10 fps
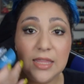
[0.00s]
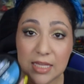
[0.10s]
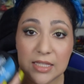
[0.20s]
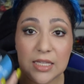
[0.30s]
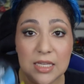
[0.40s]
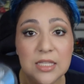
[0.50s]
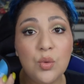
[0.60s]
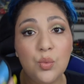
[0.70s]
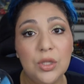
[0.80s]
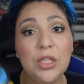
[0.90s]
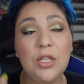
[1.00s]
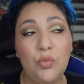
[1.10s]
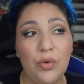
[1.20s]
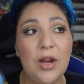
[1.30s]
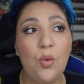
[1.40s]
This is a really
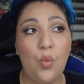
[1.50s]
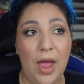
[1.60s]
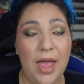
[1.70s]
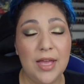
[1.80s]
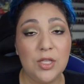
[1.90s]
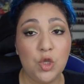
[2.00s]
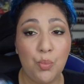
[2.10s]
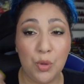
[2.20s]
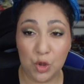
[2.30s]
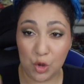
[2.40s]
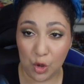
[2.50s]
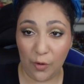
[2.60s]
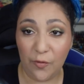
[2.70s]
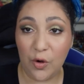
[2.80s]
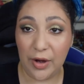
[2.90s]
great way to
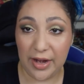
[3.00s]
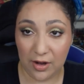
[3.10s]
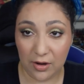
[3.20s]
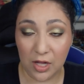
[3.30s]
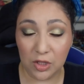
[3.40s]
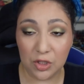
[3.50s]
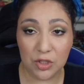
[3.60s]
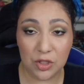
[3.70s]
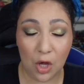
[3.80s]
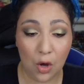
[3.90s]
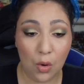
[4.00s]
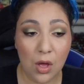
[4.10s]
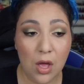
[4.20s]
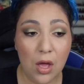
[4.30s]
preserve your hair color. So